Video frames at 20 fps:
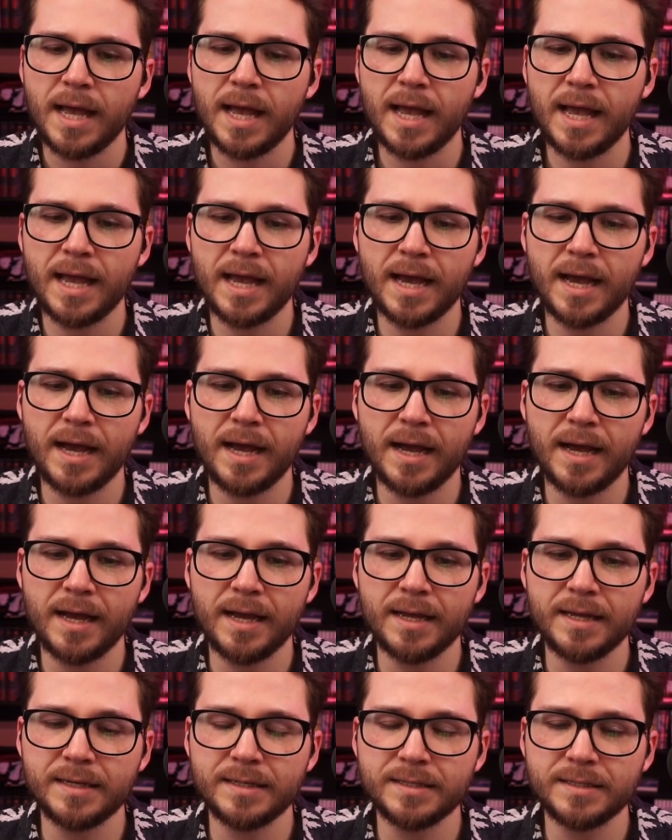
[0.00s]

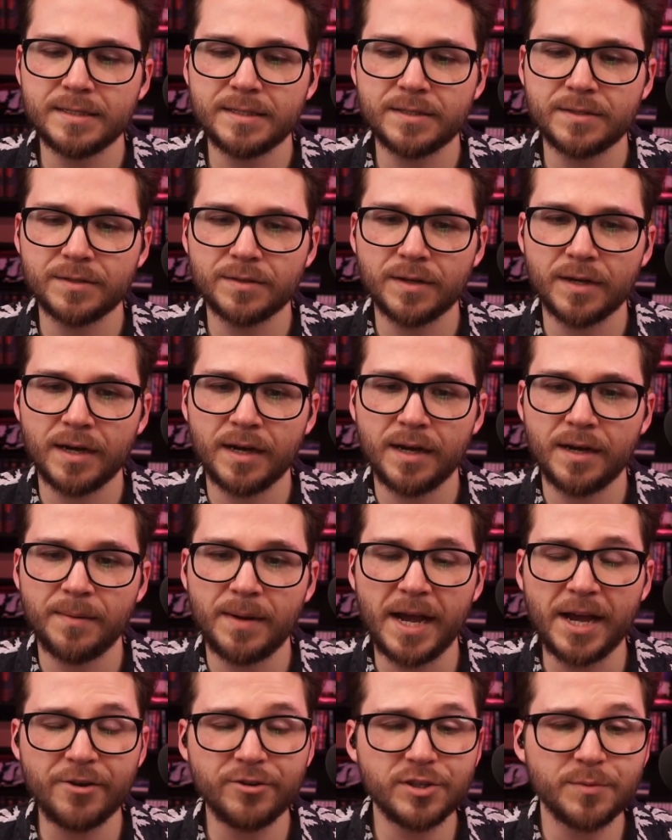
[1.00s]
And uh,
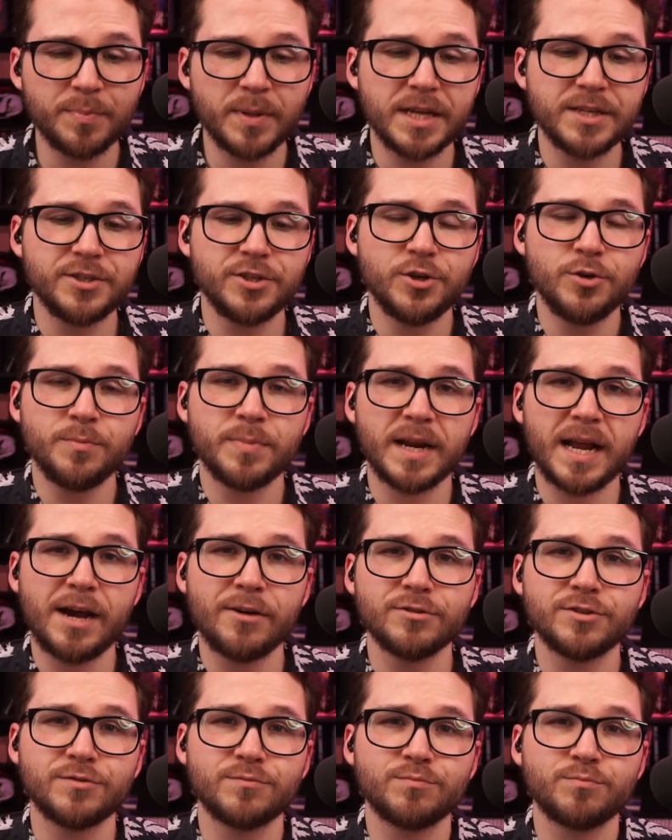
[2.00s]
I used to play too, but I
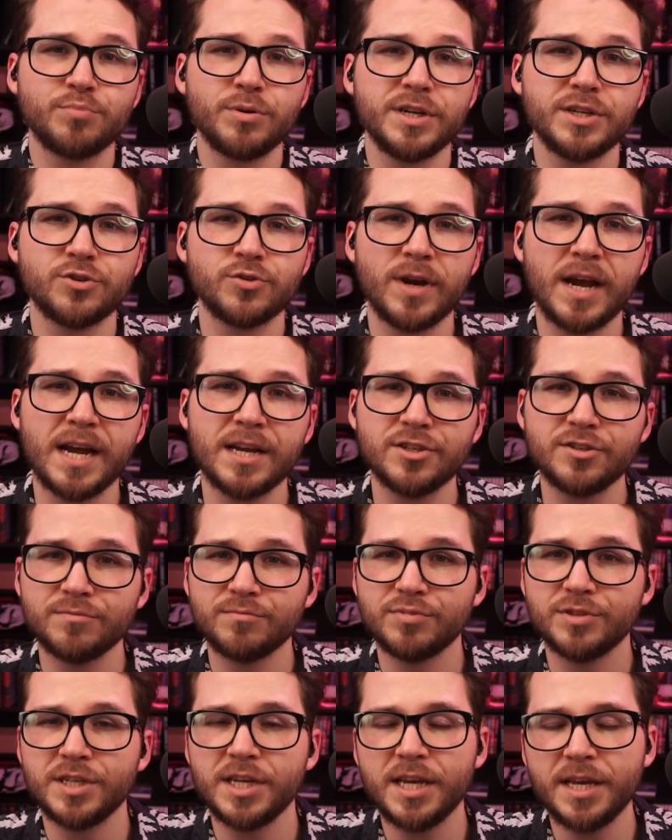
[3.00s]
was pretty trash.
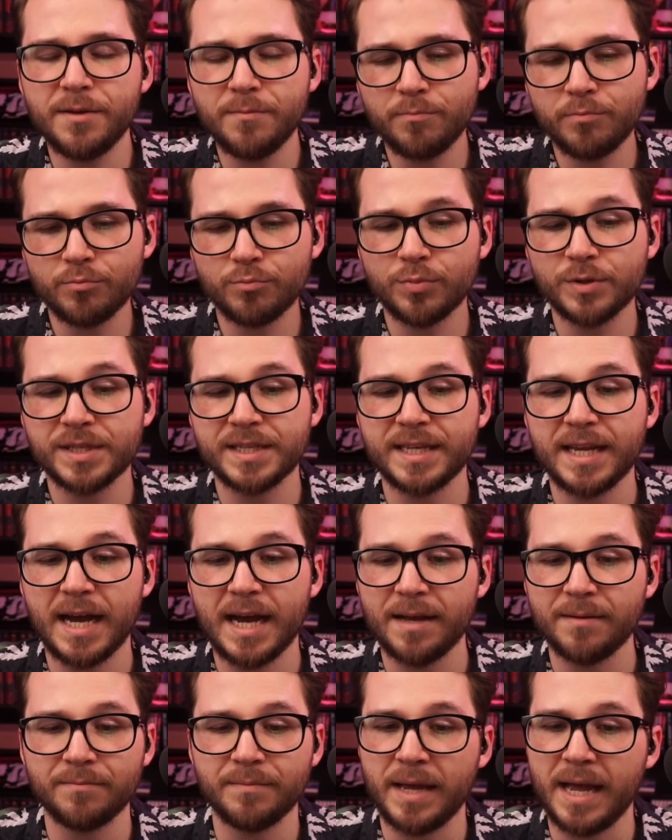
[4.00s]
She was
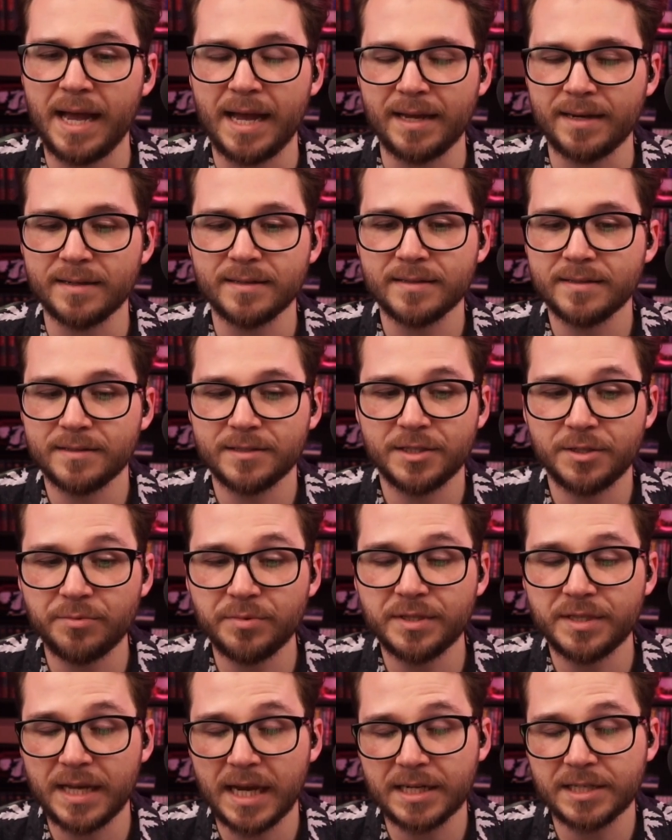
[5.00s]
not bad. She
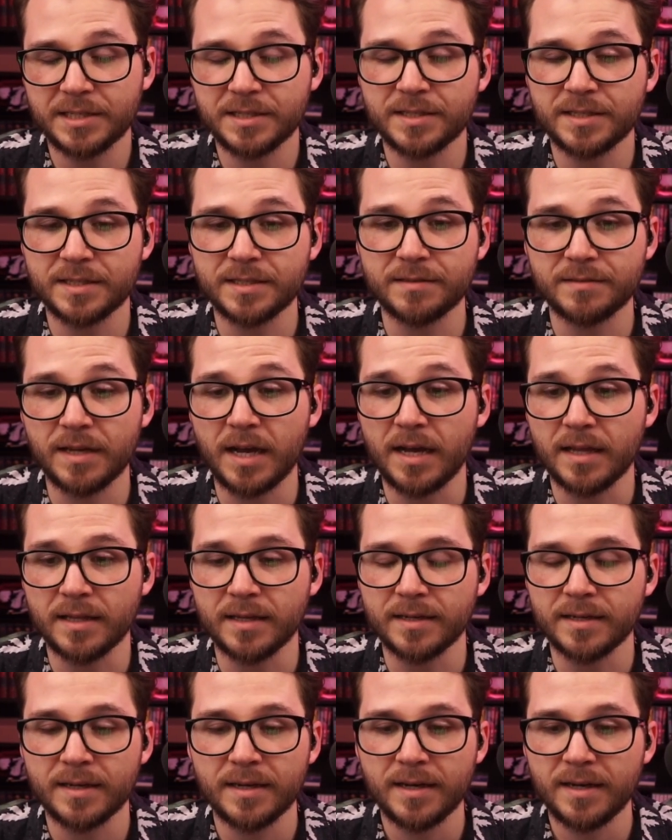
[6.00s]
was actually solid.